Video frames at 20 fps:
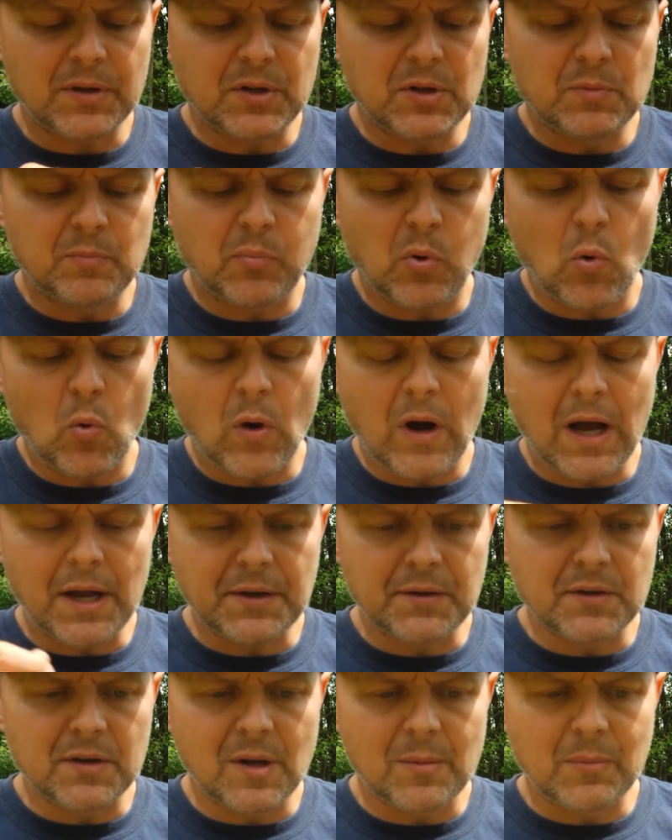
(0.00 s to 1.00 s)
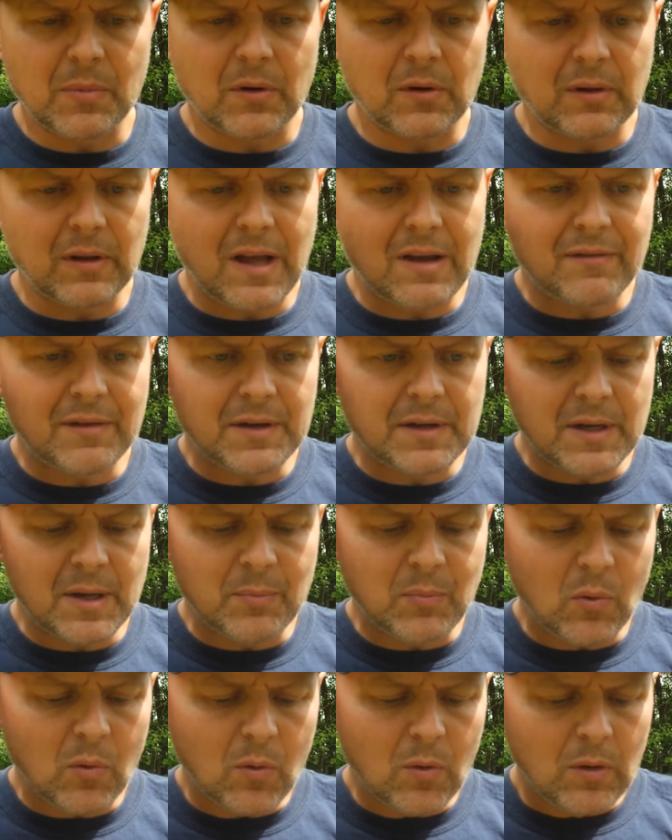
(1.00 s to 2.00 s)
You pull out your number 11
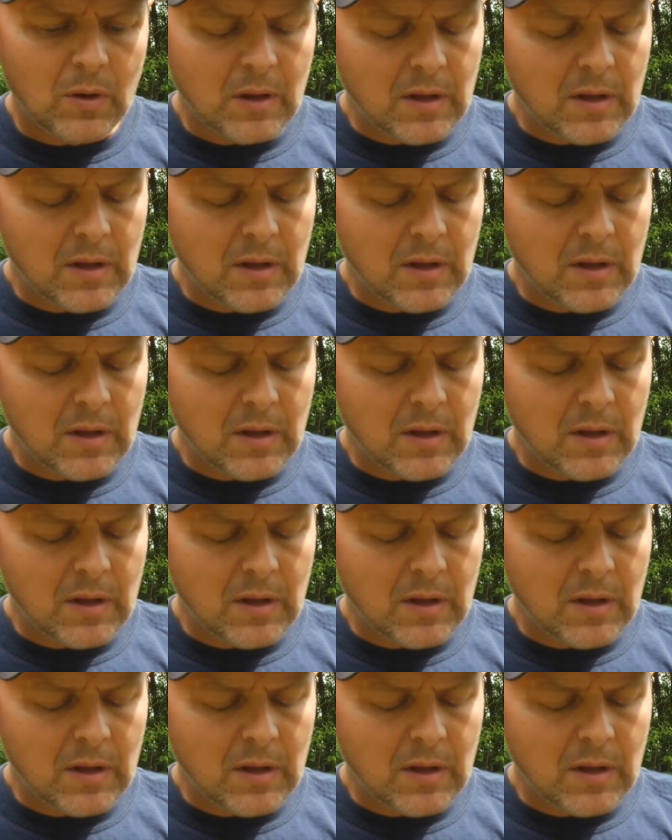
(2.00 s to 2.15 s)
nipple